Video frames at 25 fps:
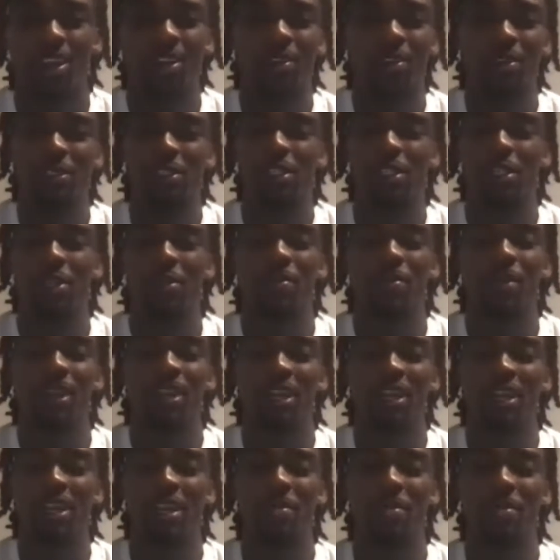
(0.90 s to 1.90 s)
What's up? My
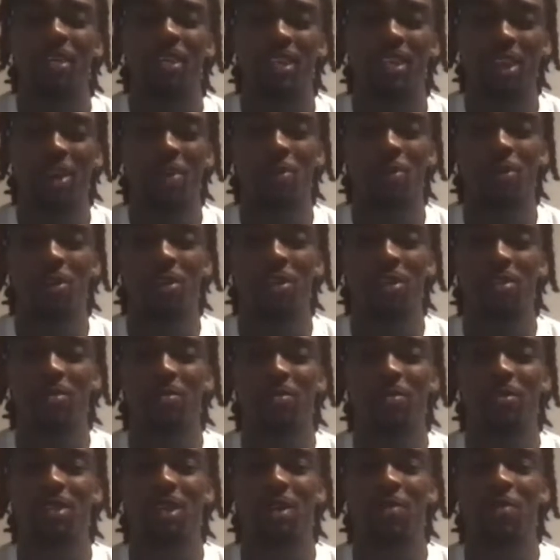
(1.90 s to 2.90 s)
name is Quian
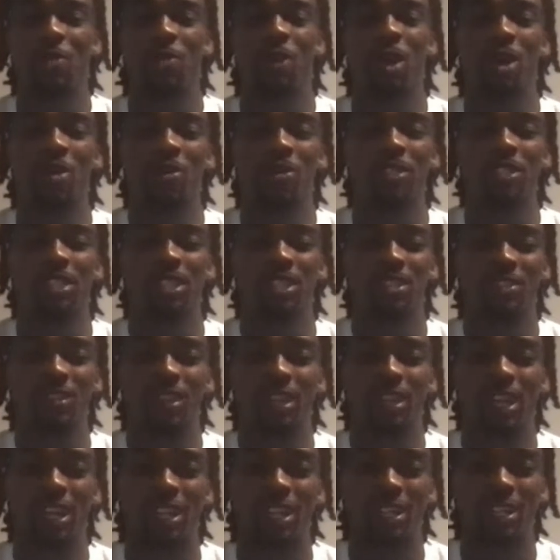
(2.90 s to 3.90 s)
Williams. I'm a wide receiver
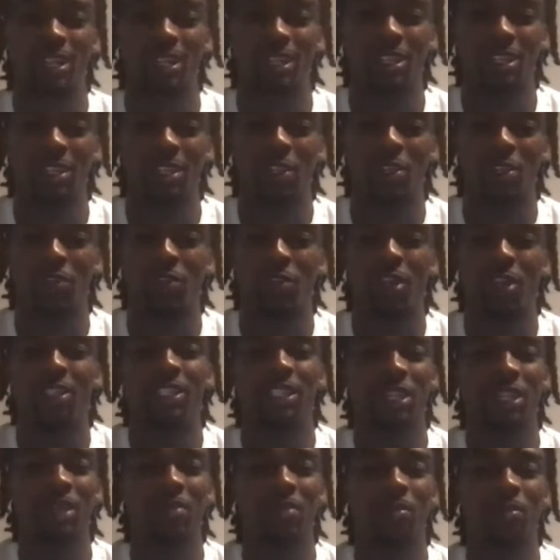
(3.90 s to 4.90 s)
at the
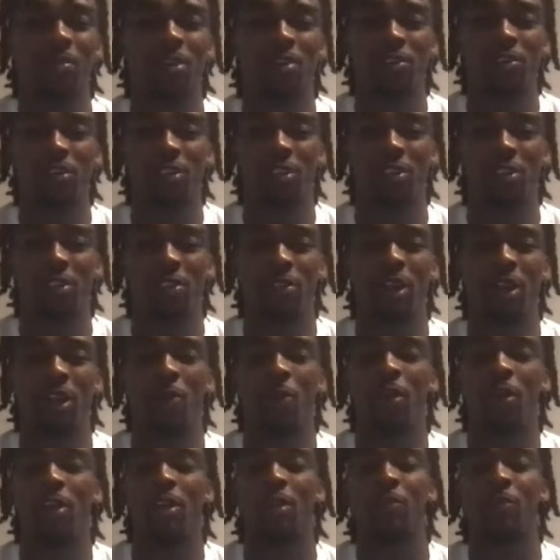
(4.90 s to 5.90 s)
University of Buffalo. I
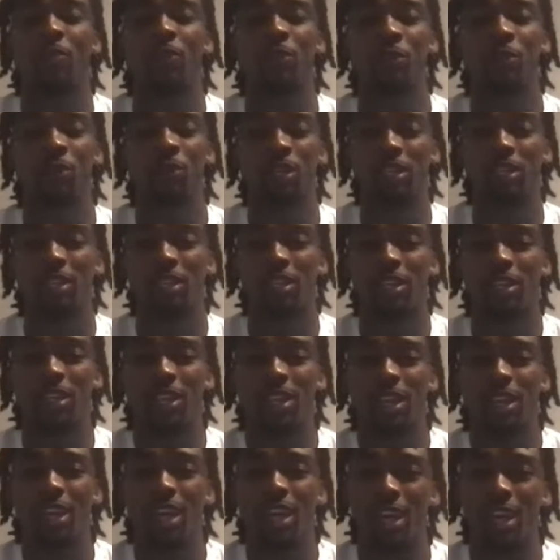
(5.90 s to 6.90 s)
wear number 3,
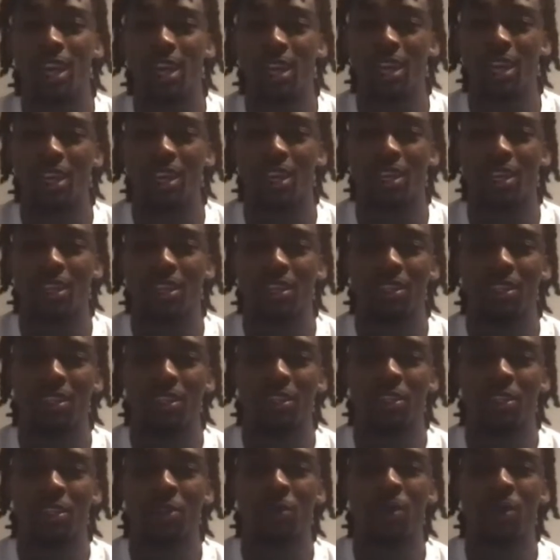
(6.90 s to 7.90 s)
and
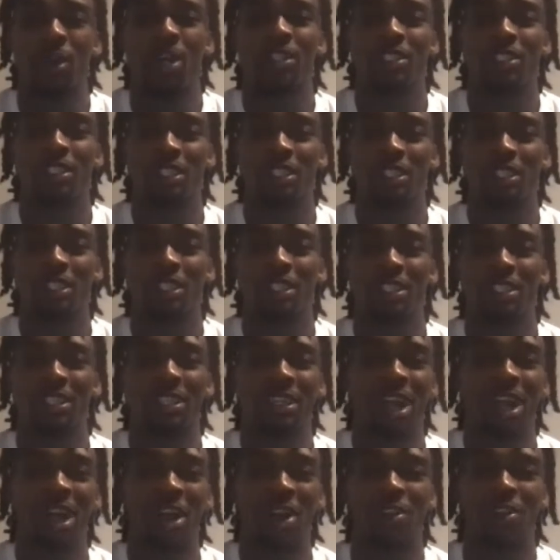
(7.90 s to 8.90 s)
you're watching the
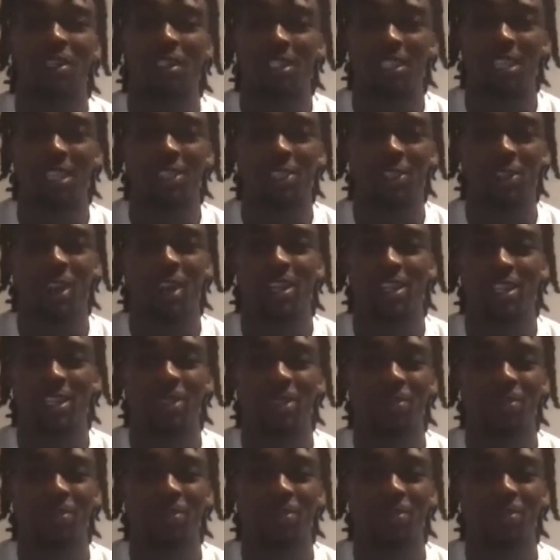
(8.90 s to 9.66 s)
I Only Touch Greatness